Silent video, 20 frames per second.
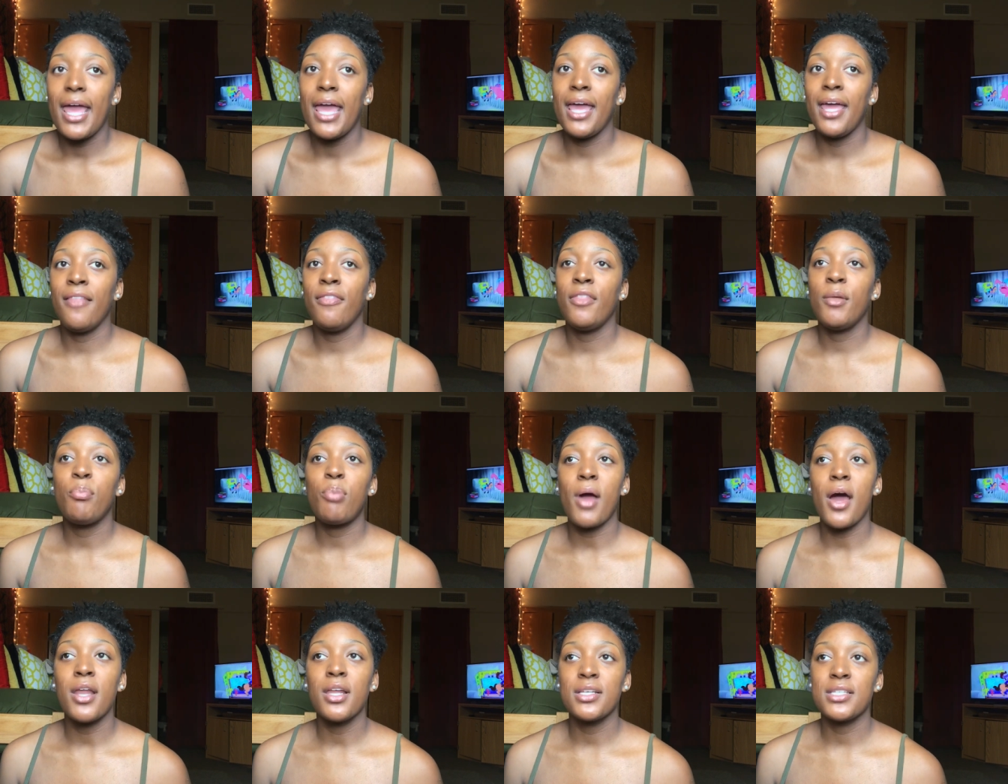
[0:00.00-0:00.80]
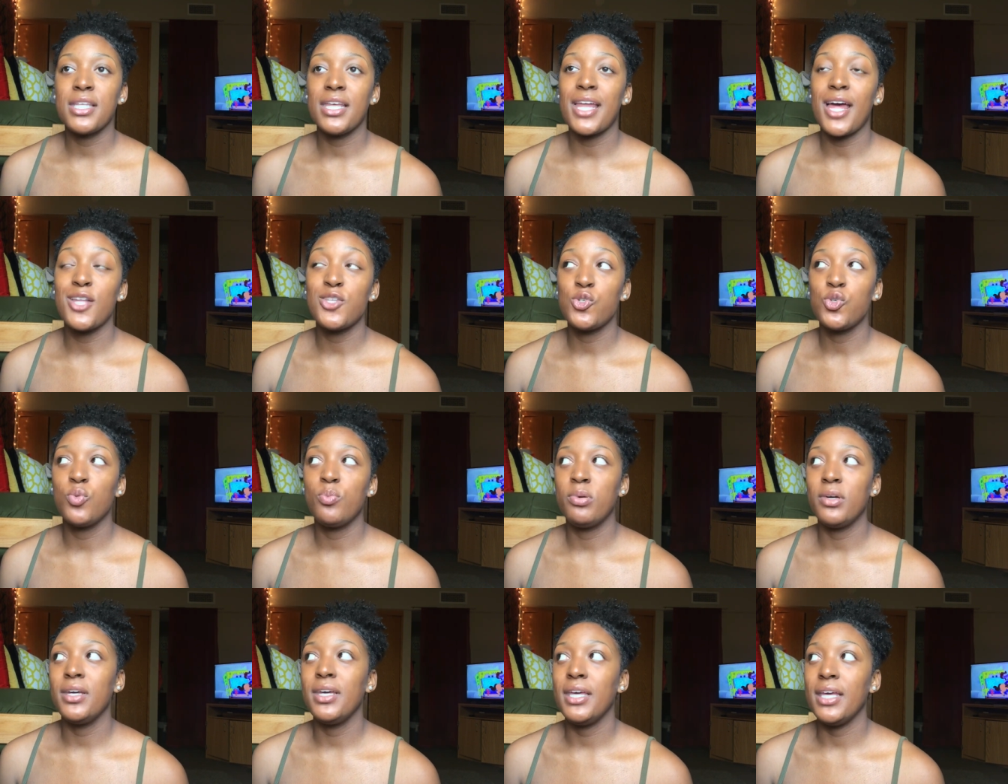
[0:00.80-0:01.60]
and the products that I do
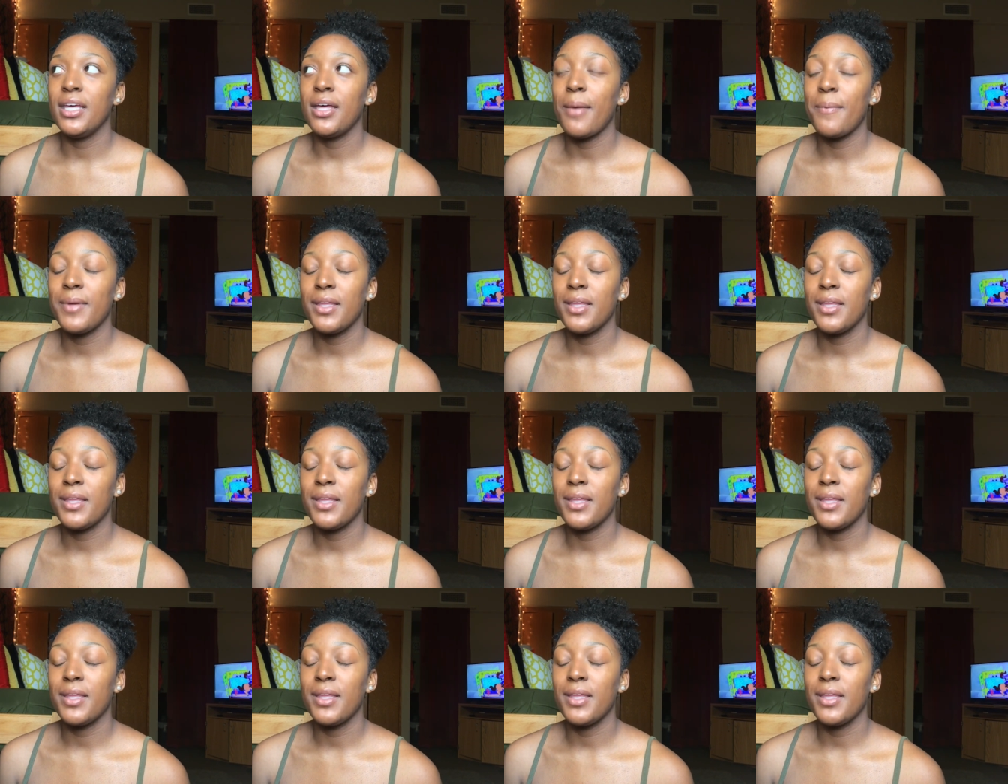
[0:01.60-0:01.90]
put,